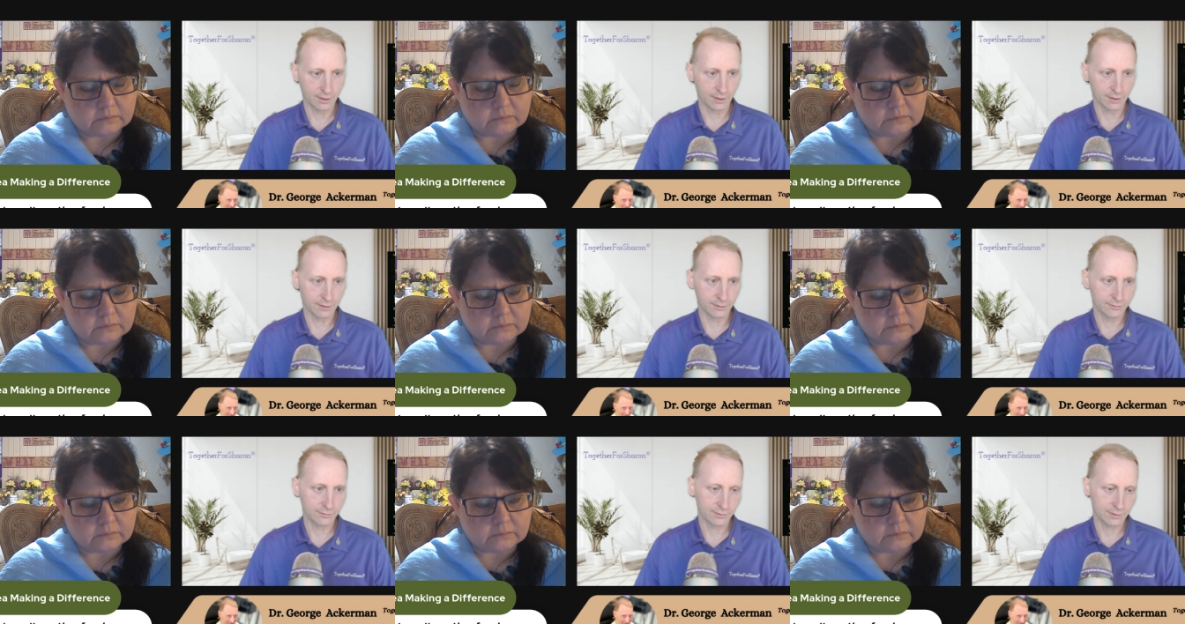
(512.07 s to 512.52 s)

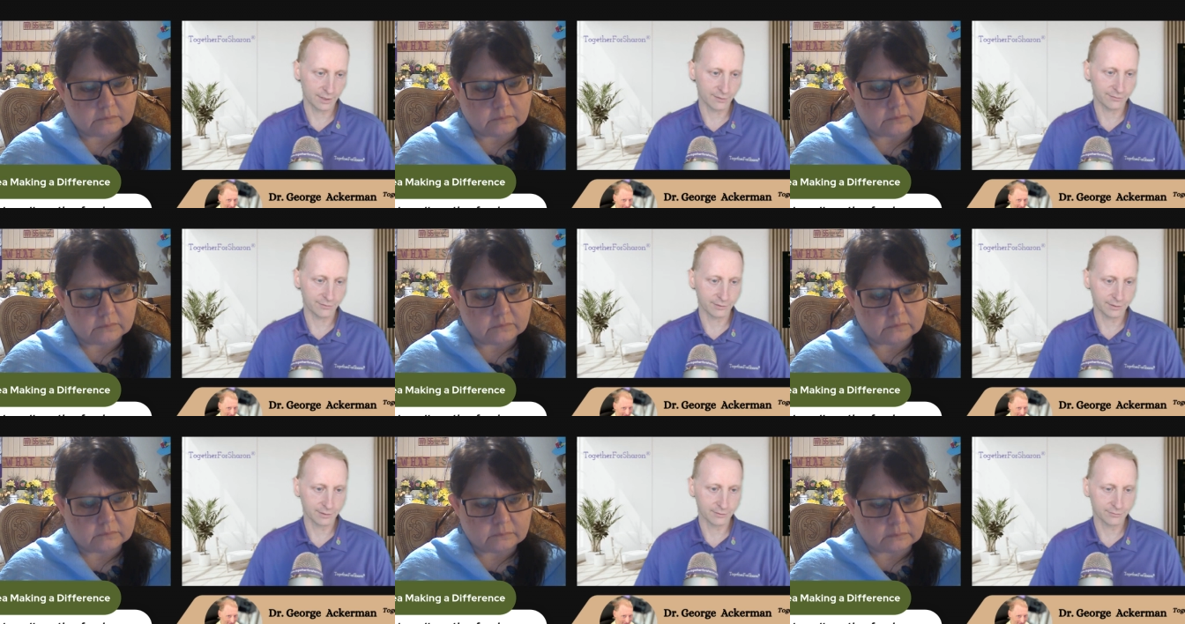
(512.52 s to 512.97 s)
Speaker 1: uh,
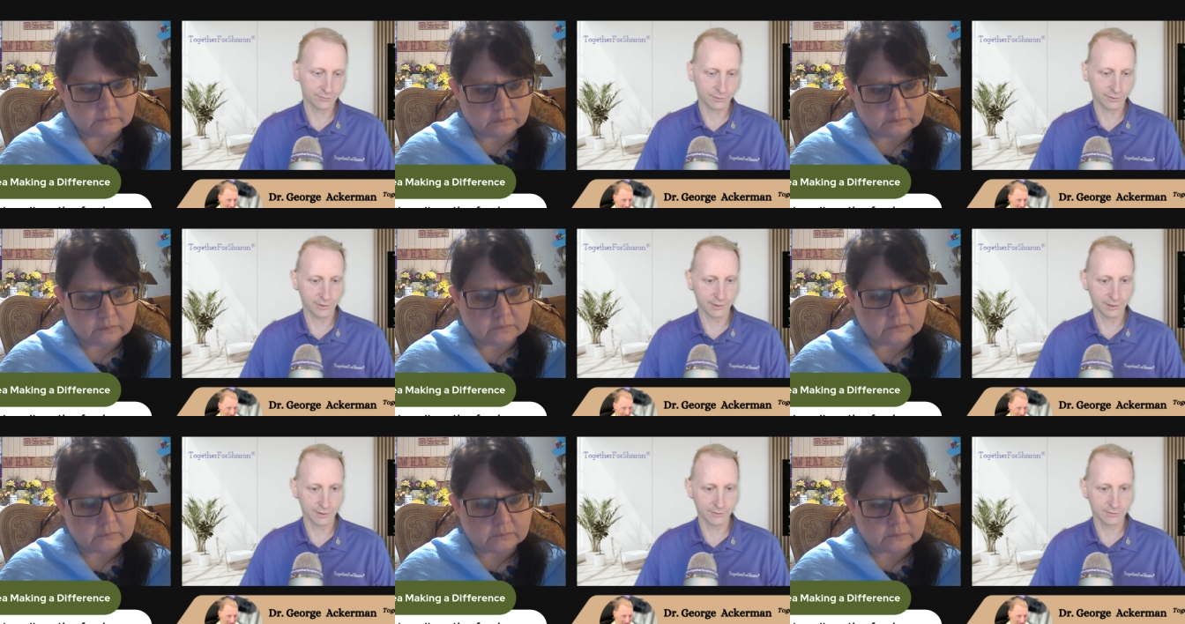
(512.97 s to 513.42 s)
several
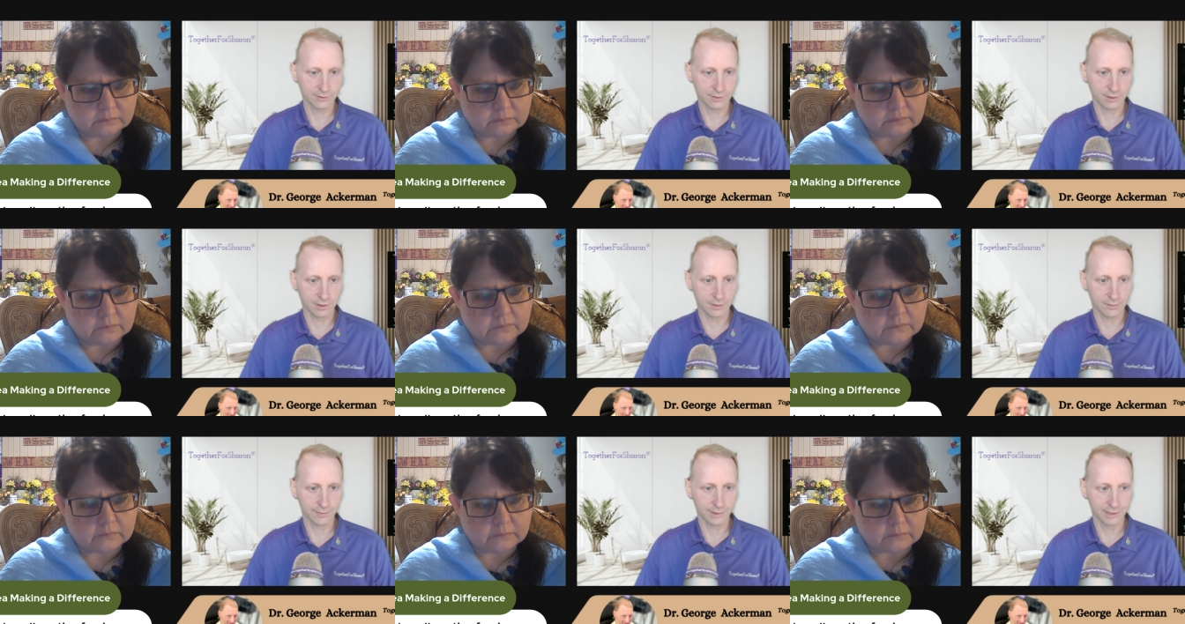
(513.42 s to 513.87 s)
four years
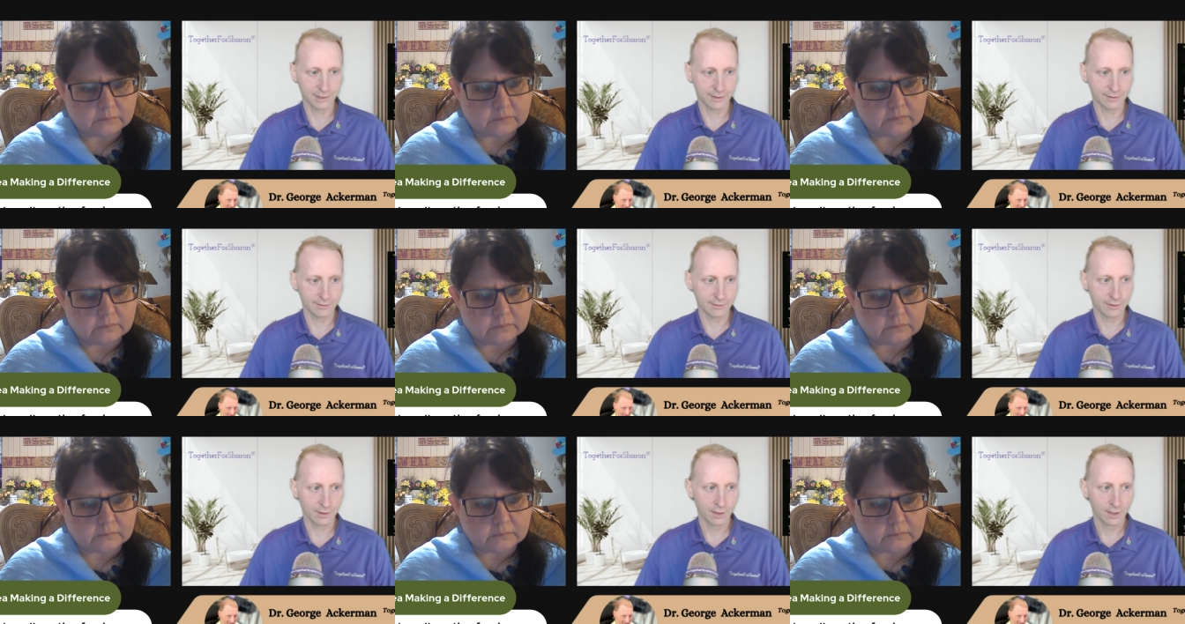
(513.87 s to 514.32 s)
ago
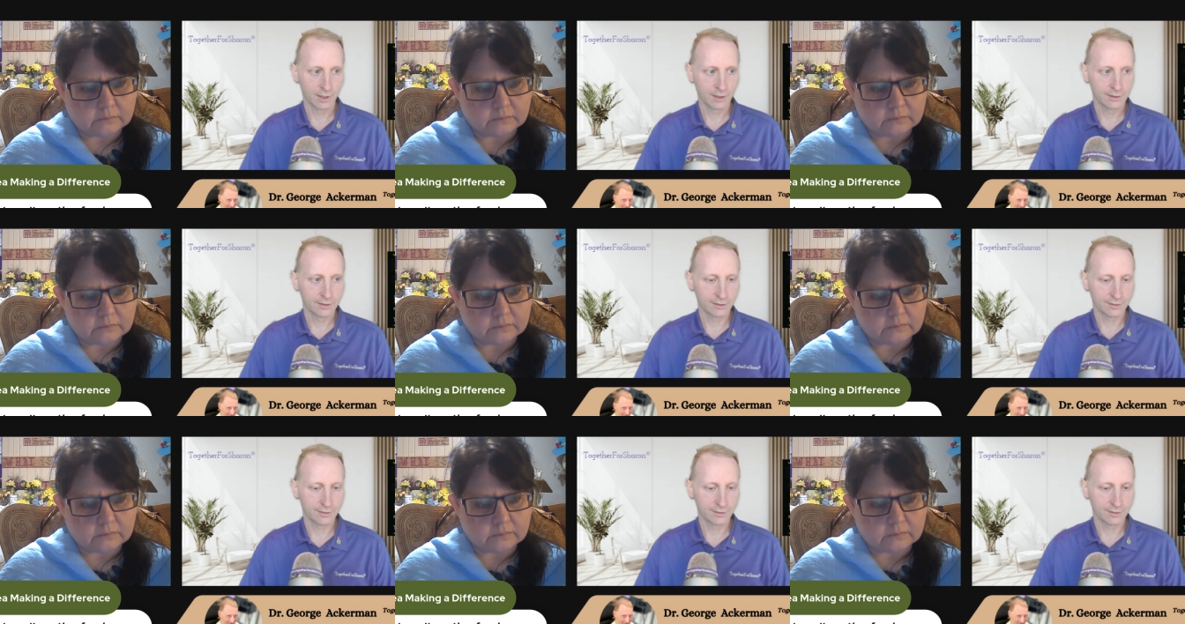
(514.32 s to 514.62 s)
because